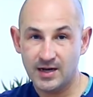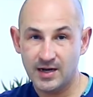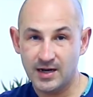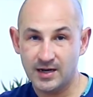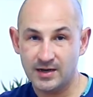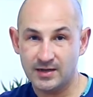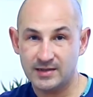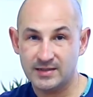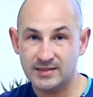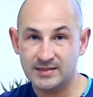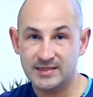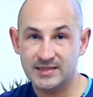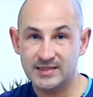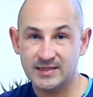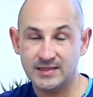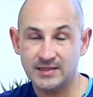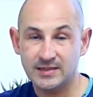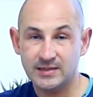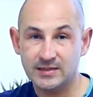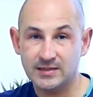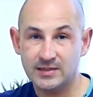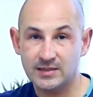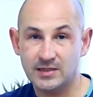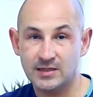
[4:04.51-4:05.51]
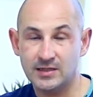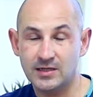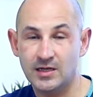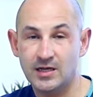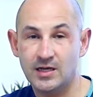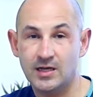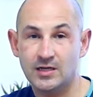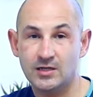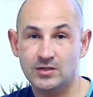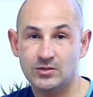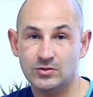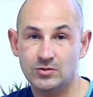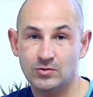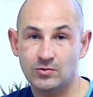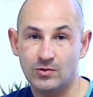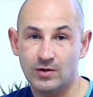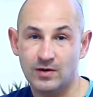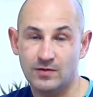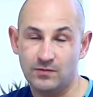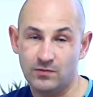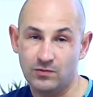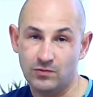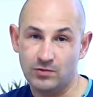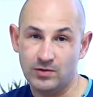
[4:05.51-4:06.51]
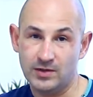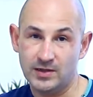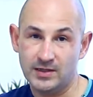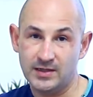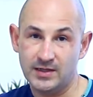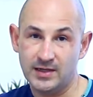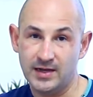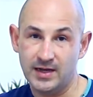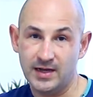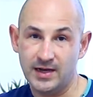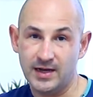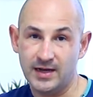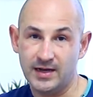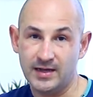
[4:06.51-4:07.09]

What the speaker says: are tilted to avoid